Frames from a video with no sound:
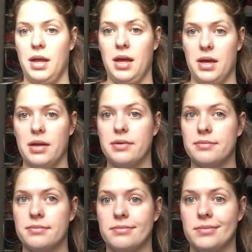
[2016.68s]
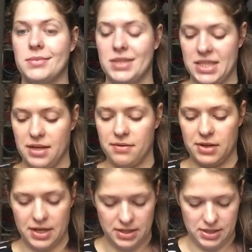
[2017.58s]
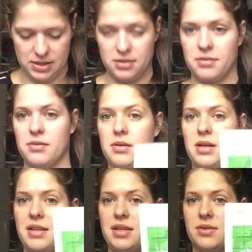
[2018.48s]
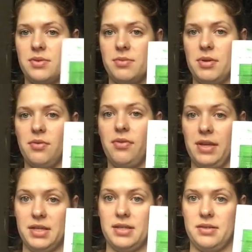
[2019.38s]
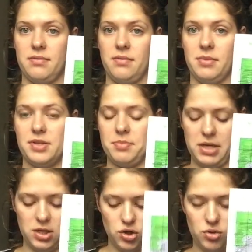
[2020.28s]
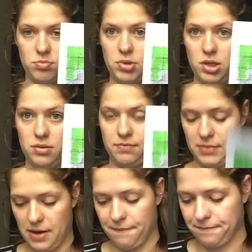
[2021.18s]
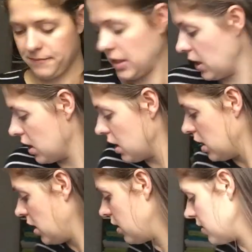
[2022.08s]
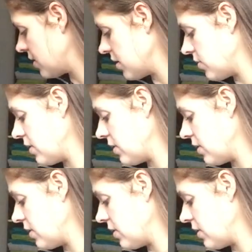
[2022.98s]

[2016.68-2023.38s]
And to give you an idea, this was about this from this page, but yeah. Also,